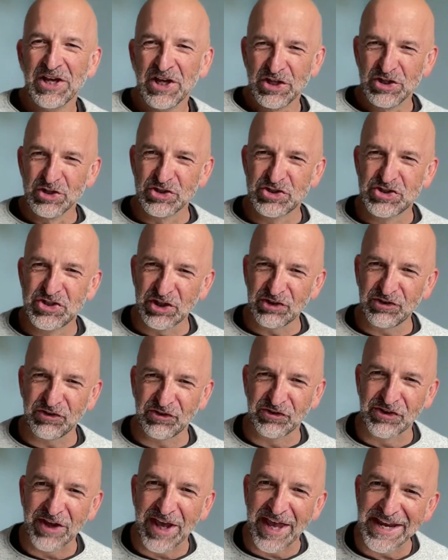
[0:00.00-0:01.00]
You're just
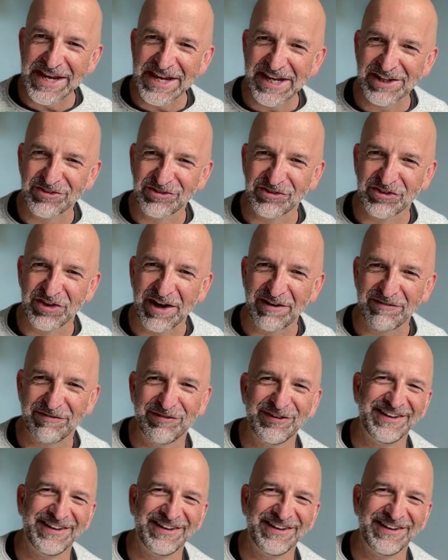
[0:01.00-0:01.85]
saying stuff.